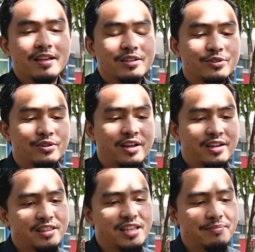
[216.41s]
So at
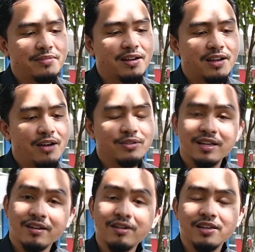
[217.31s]
that time, I was
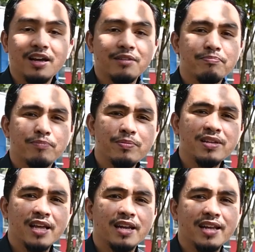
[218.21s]
like, yeah, probably
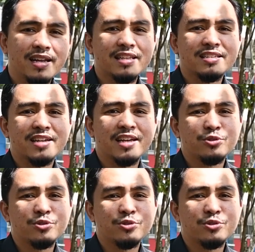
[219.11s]
that is right.